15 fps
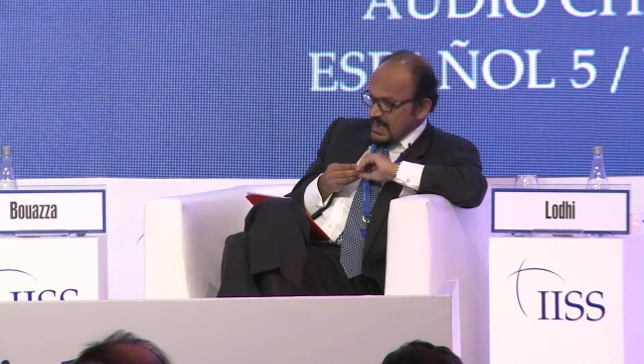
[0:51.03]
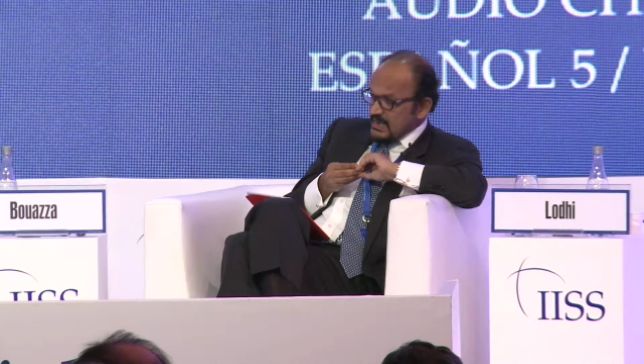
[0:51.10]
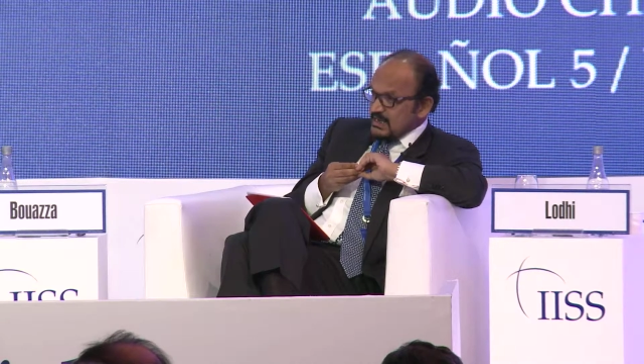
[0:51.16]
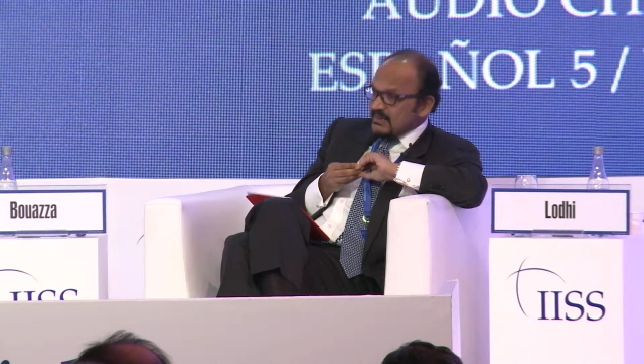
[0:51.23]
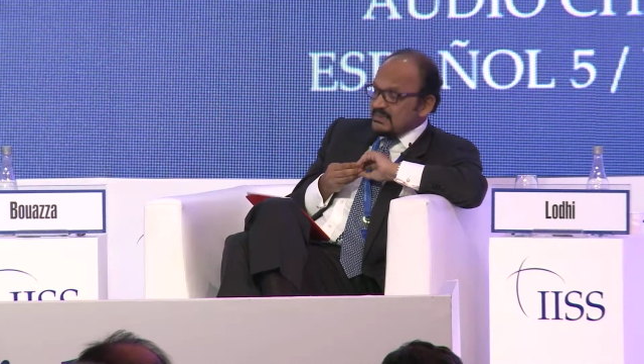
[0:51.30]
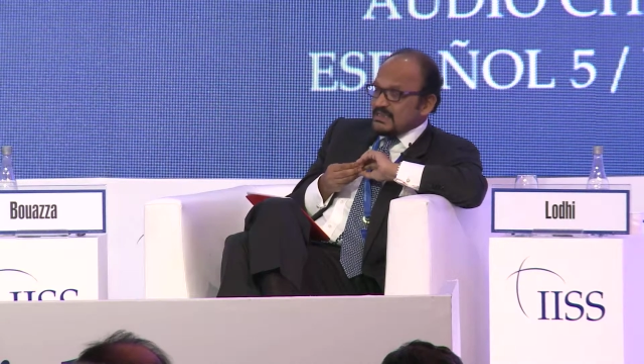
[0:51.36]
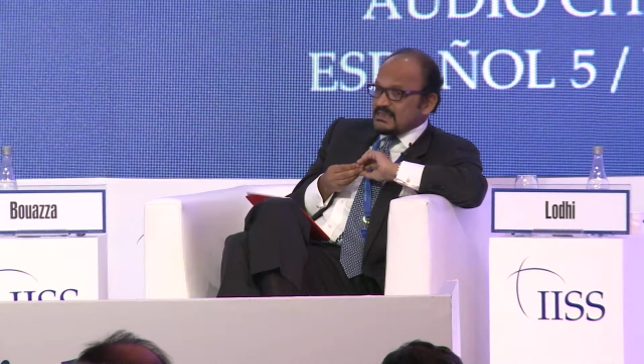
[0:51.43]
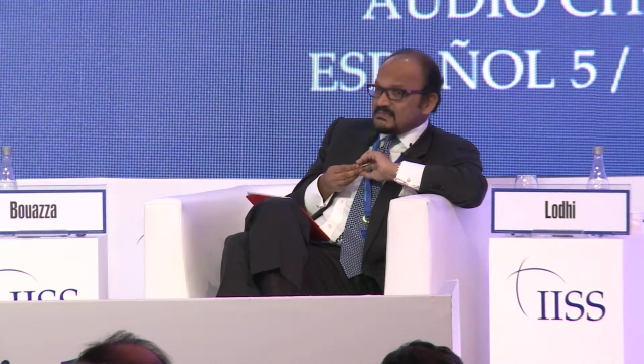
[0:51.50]

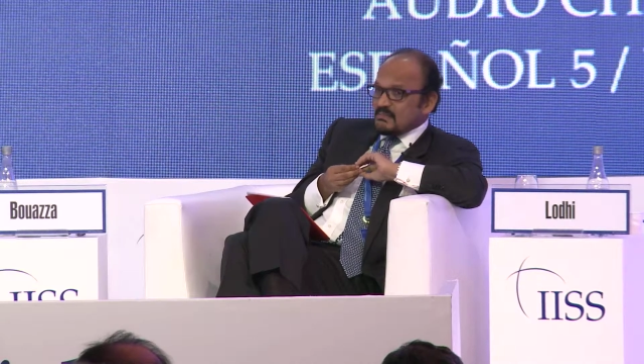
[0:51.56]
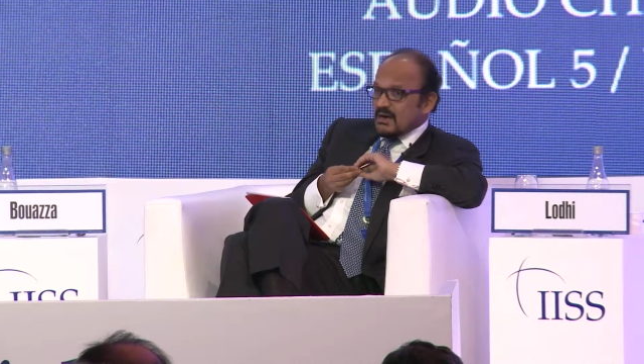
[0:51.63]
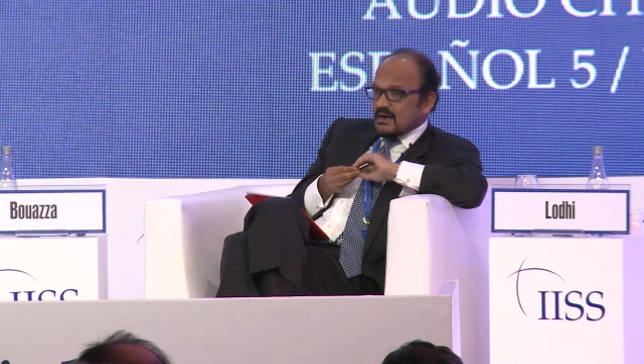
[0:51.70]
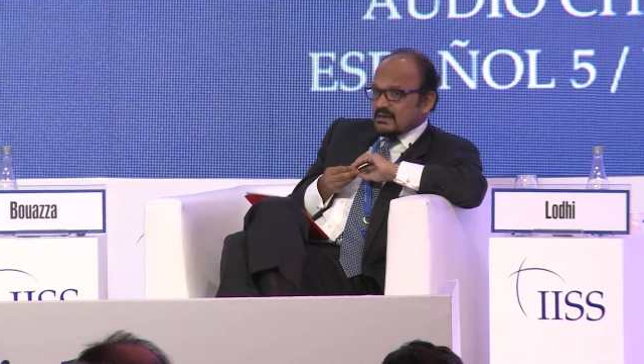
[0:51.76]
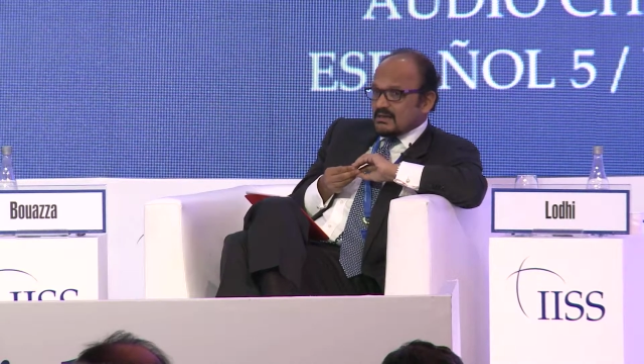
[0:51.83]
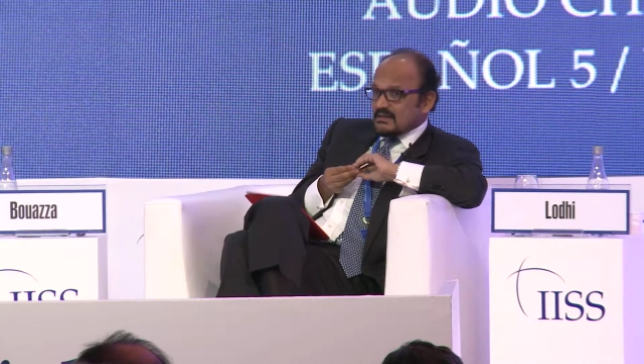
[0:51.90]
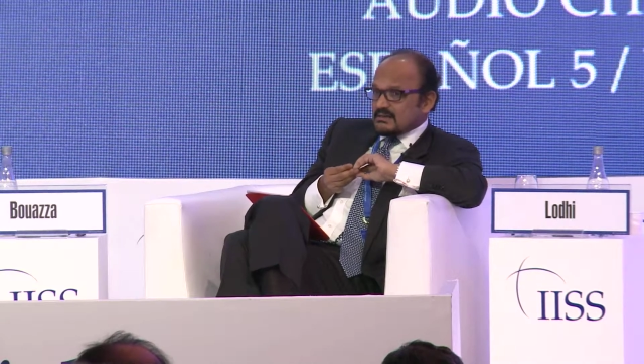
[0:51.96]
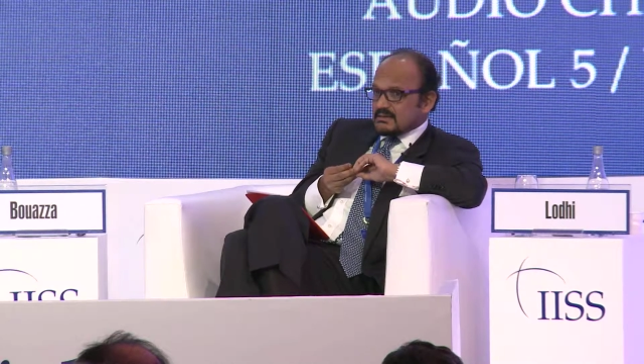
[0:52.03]
Now, these
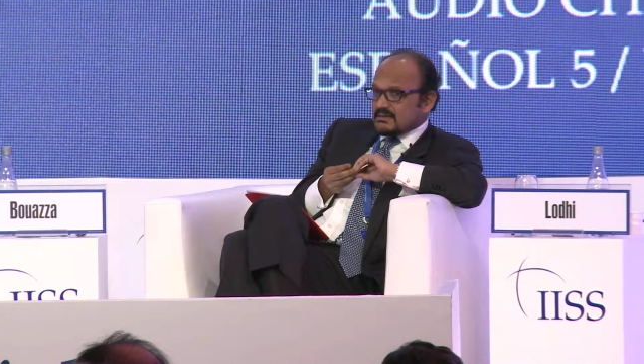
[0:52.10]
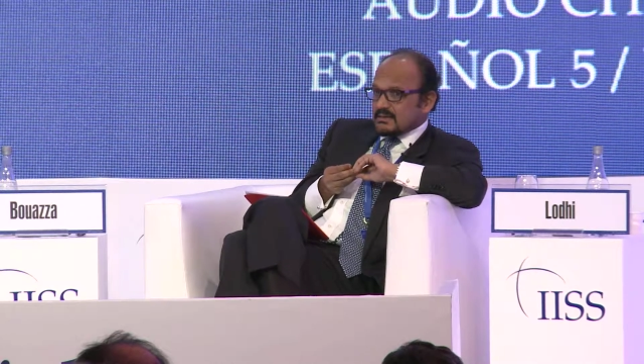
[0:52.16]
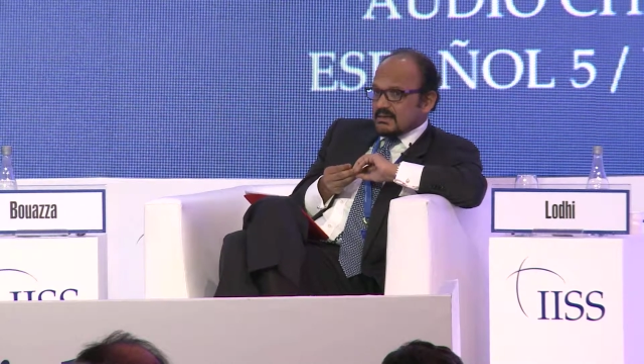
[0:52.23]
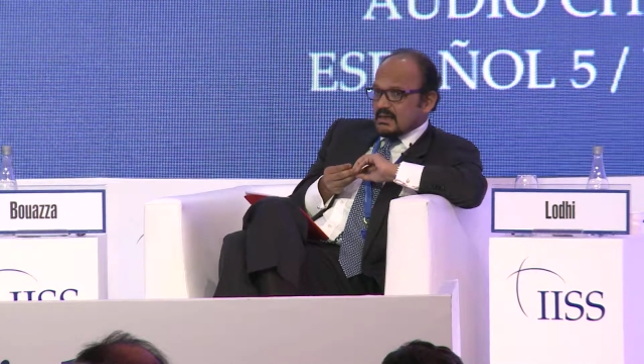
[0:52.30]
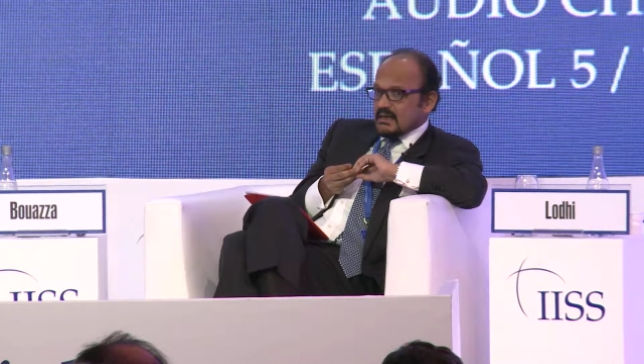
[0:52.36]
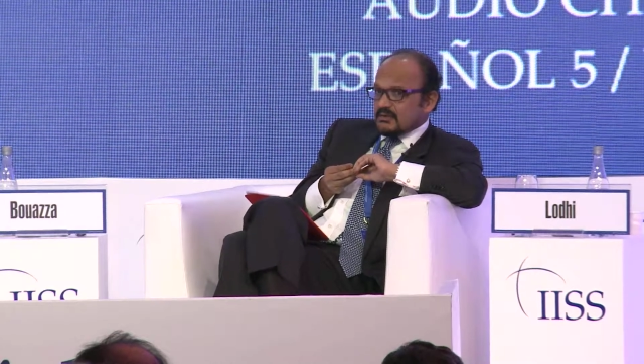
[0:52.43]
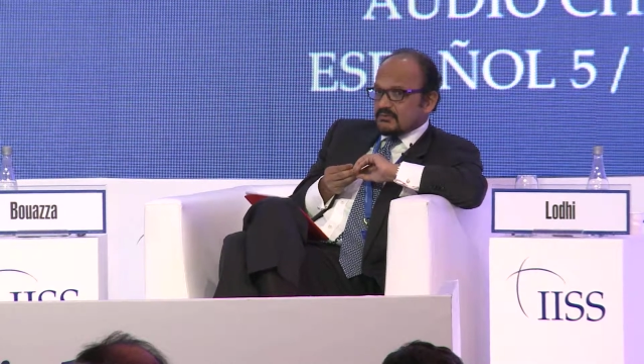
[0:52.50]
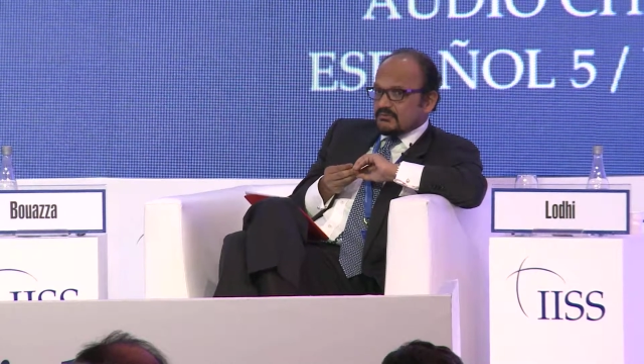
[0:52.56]
markets
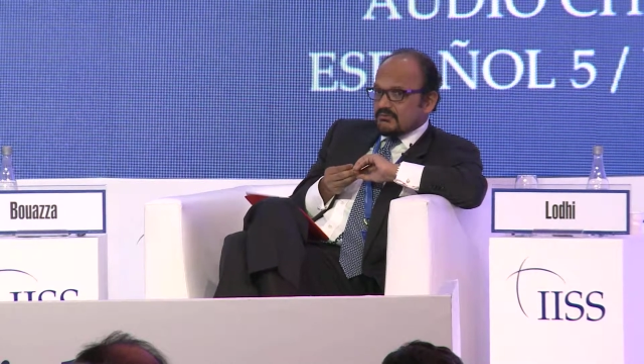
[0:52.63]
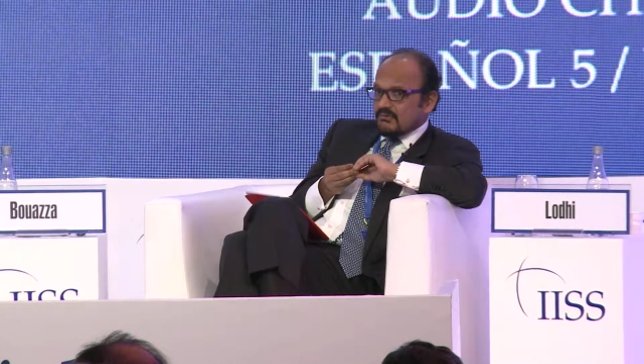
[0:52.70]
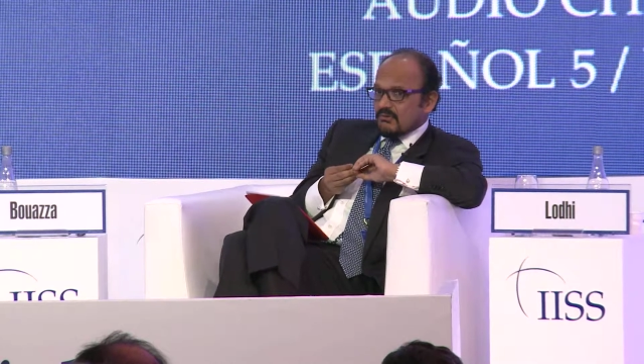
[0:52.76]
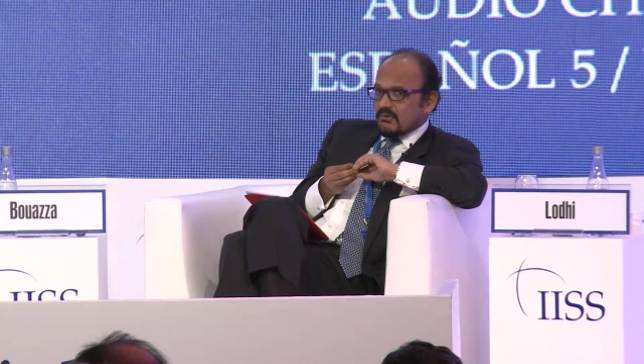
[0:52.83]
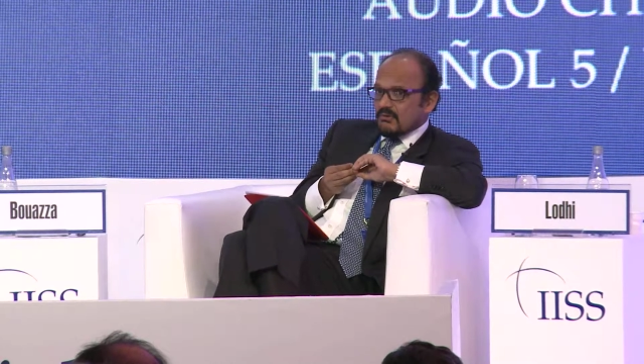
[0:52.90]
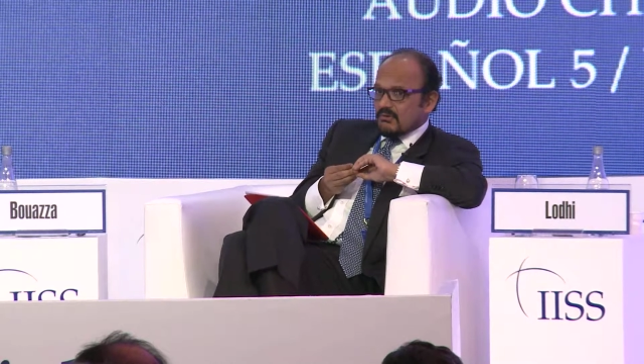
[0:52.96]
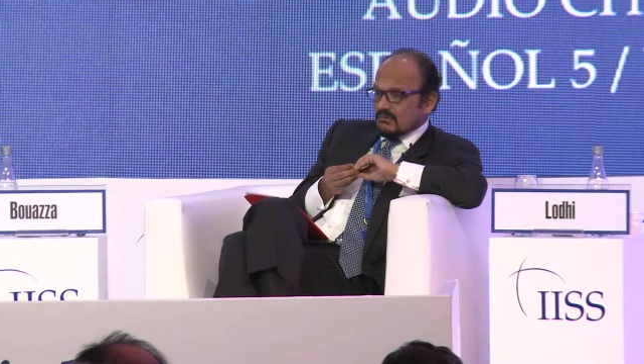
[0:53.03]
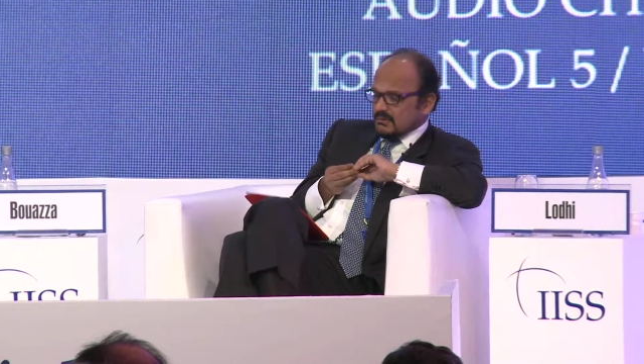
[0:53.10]
account
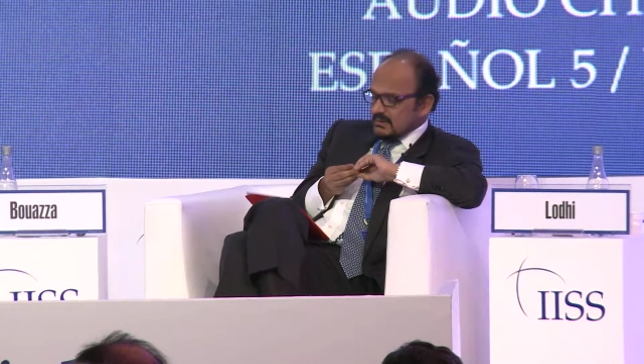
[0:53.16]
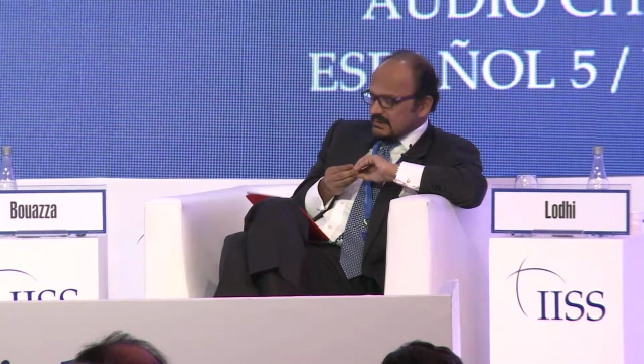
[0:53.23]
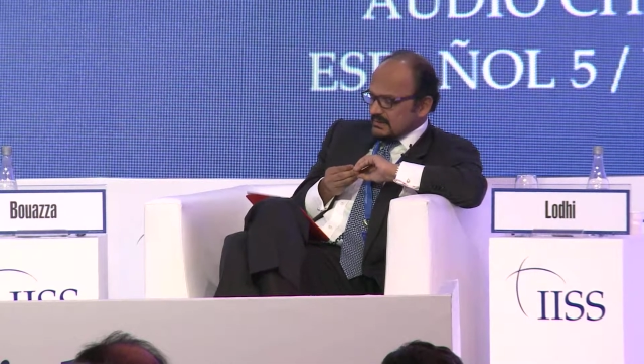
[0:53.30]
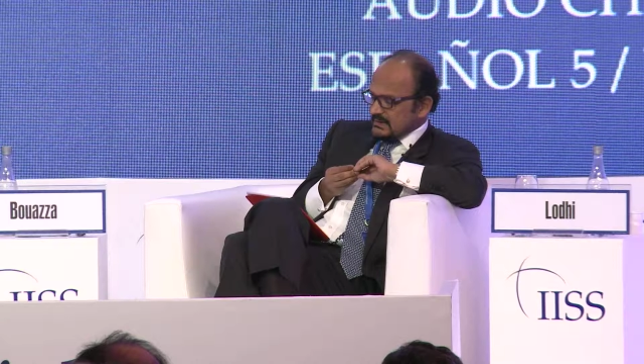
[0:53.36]
for